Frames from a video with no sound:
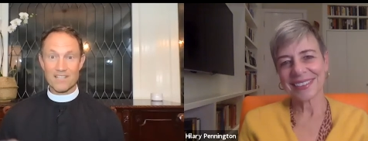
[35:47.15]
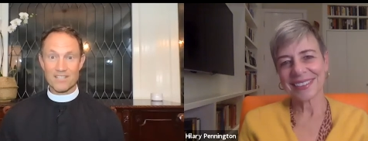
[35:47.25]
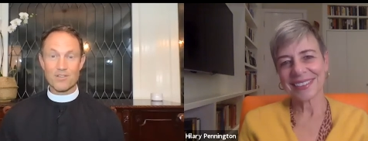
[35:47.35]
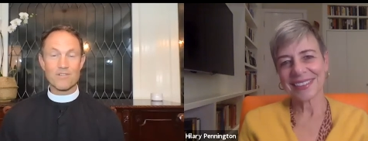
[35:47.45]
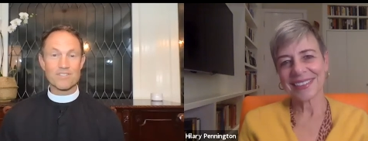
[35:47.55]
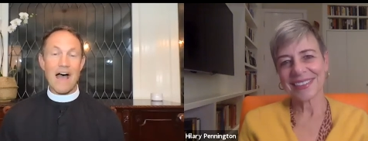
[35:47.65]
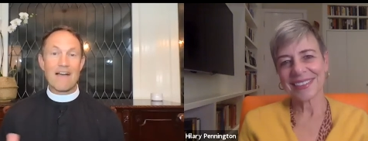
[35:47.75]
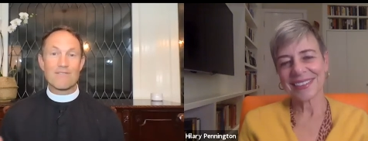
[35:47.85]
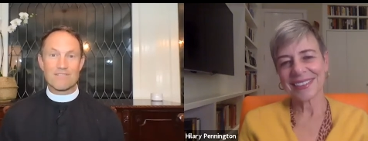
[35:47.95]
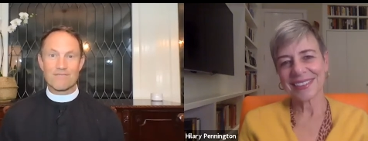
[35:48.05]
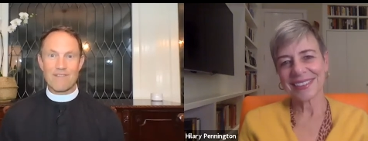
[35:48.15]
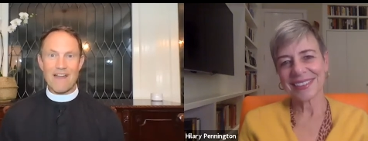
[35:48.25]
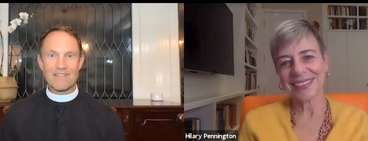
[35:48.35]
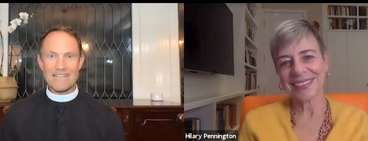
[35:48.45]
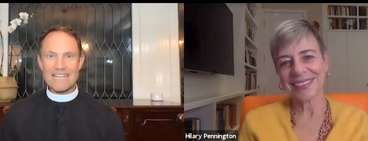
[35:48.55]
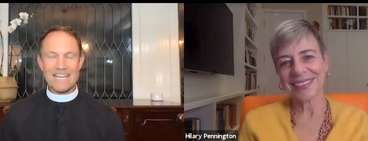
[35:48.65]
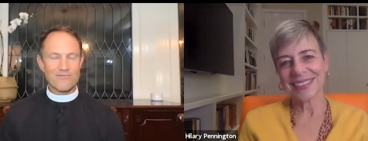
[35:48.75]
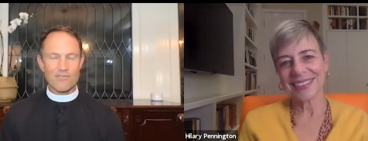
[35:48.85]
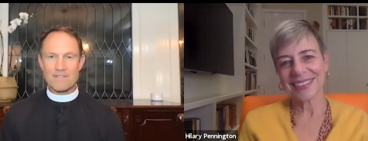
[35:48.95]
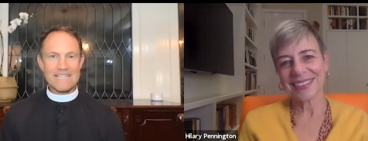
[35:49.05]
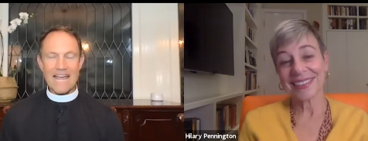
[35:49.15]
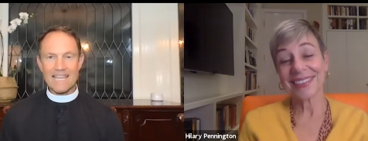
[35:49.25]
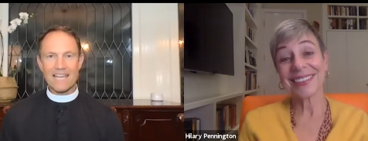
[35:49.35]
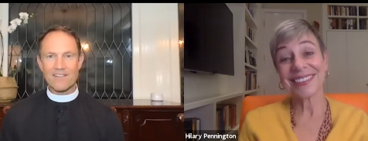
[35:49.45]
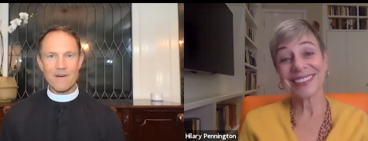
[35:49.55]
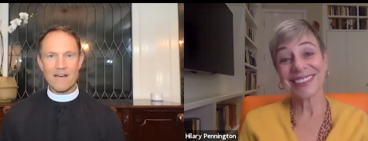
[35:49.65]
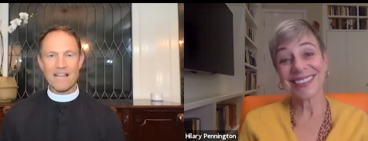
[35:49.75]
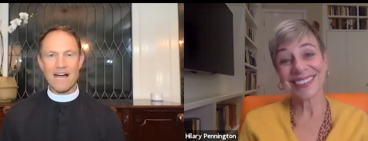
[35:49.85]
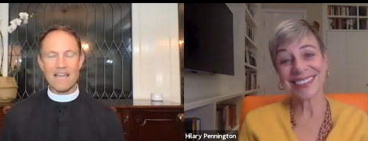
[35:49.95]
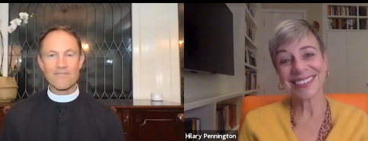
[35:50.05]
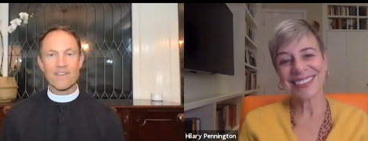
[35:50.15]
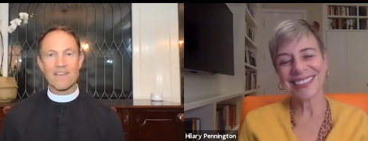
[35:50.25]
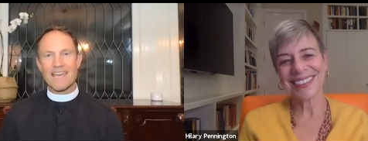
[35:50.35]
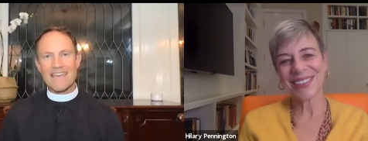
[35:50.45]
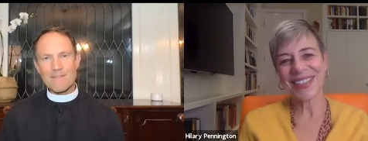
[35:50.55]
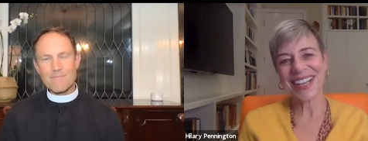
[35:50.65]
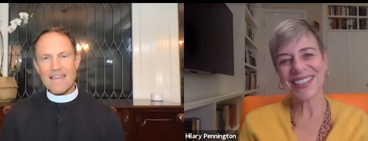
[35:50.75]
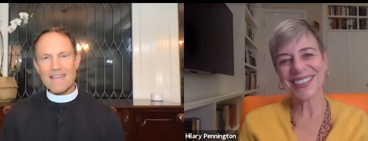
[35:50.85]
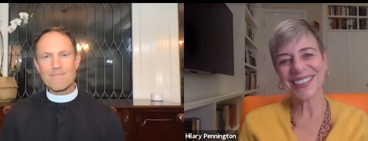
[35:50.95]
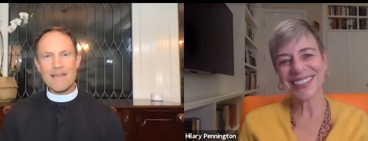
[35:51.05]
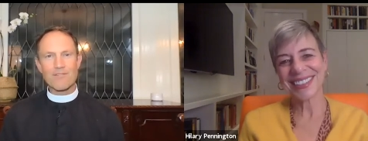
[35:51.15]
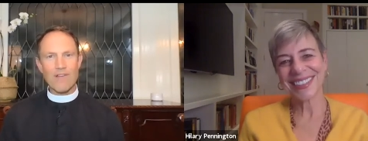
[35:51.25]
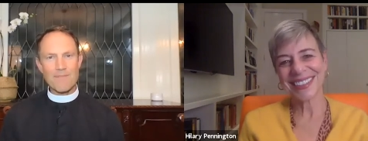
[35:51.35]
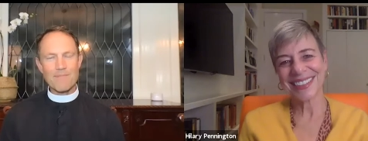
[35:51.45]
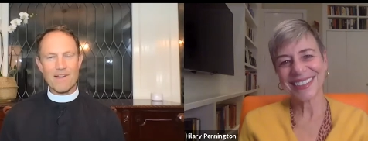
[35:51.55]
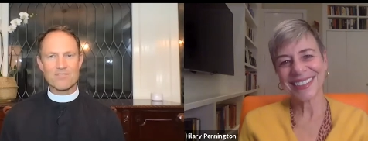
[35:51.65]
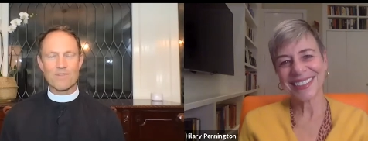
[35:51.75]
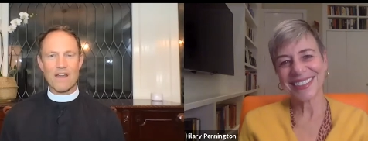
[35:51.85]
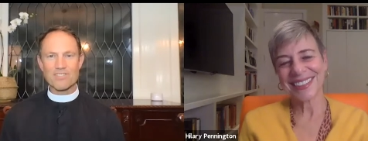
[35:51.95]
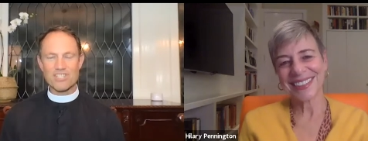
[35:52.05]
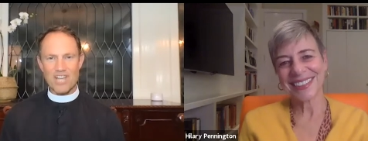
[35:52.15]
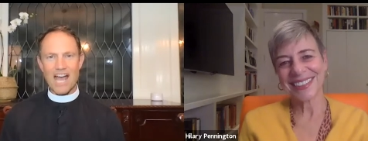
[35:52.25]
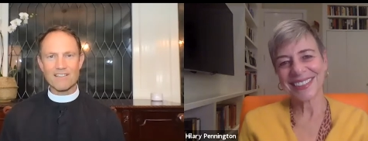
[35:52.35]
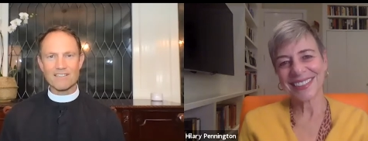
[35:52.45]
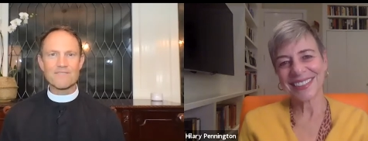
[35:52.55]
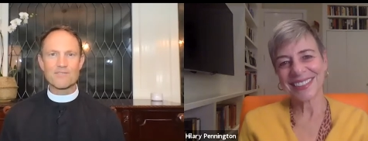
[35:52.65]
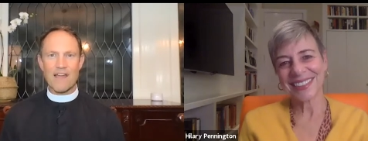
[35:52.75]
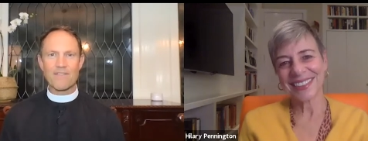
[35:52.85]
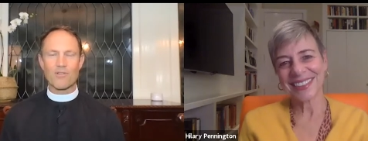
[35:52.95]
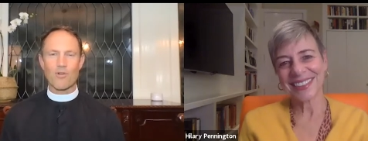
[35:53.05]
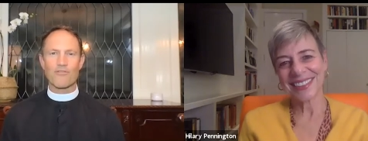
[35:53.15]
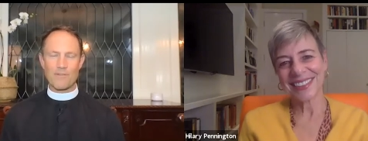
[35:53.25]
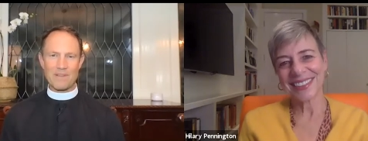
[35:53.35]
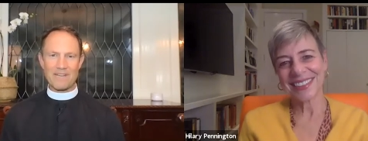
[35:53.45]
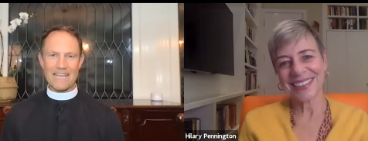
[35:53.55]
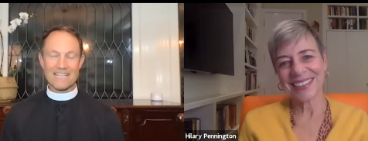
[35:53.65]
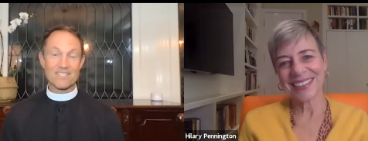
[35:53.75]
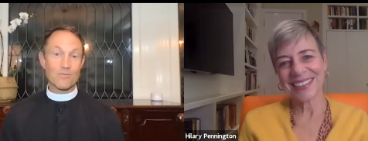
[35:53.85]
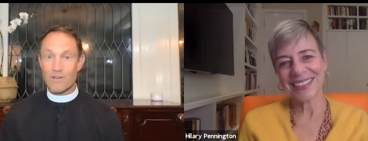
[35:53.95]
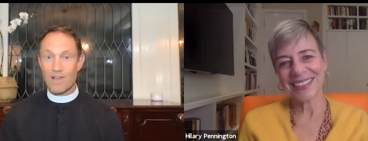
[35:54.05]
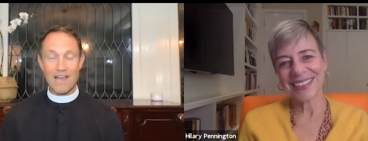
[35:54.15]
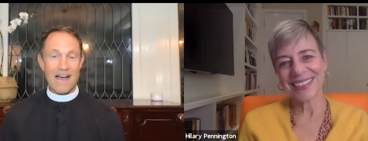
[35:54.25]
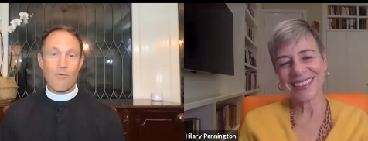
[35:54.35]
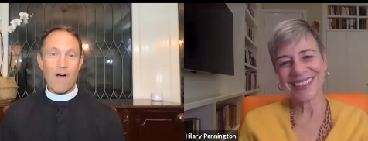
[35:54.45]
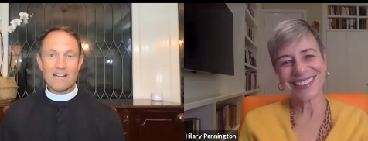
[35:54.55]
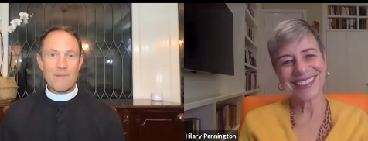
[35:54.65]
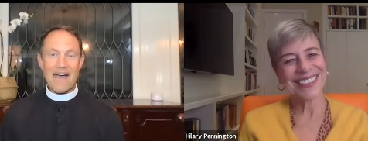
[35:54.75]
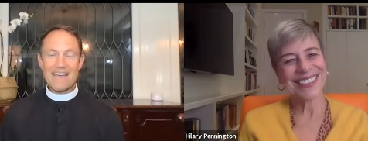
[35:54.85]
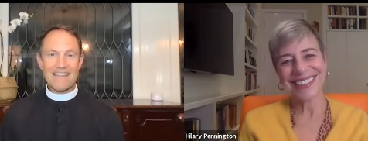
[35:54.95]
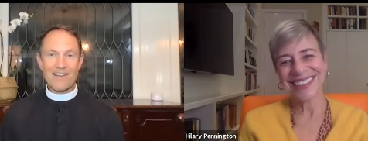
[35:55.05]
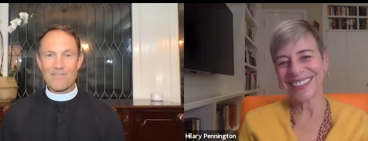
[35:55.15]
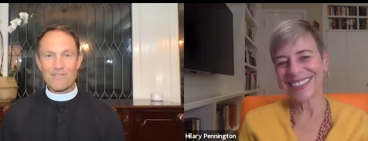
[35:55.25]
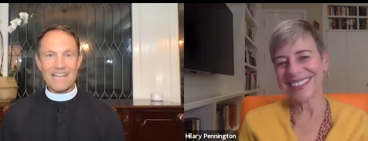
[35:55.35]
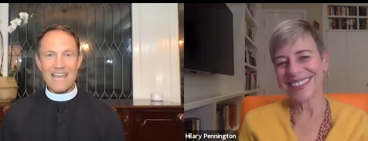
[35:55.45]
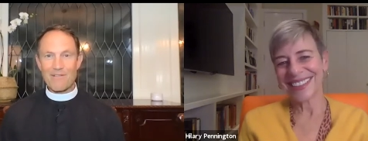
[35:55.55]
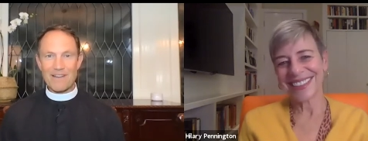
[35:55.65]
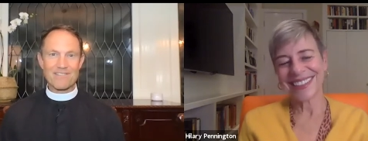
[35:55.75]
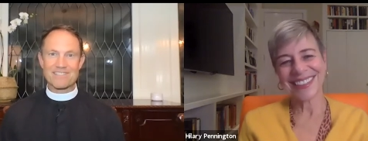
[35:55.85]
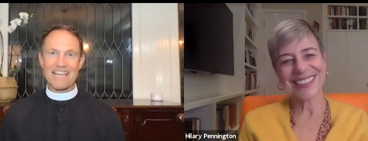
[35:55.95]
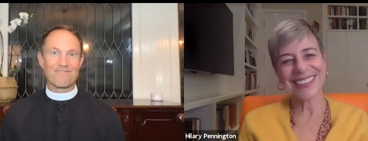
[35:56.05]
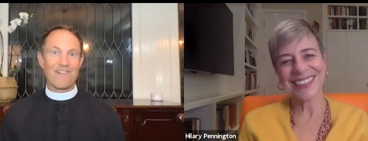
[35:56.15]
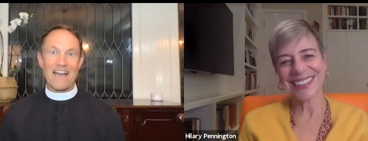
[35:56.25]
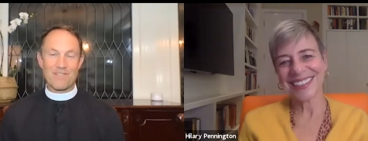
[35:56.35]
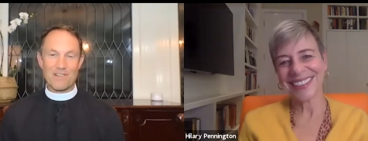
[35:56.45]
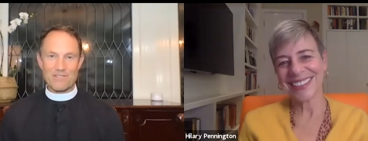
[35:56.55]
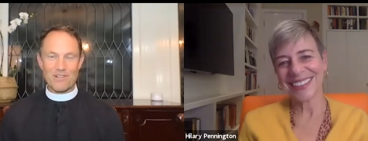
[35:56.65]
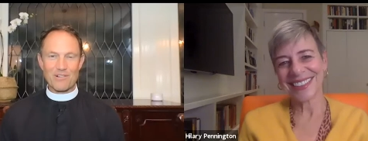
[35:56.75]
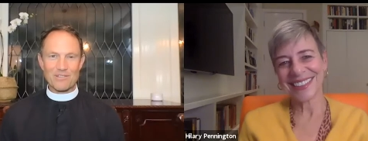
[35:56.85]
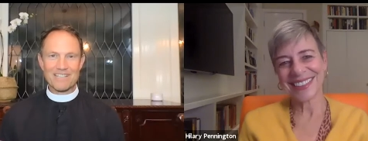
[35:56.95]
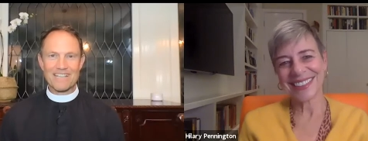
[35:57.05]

Speaker 1: So so I was around EDS for a decade of my life, and then my my grandparents, when I was a child, lived around the corner from EDS. So we I walked by there every day when I was like five years old.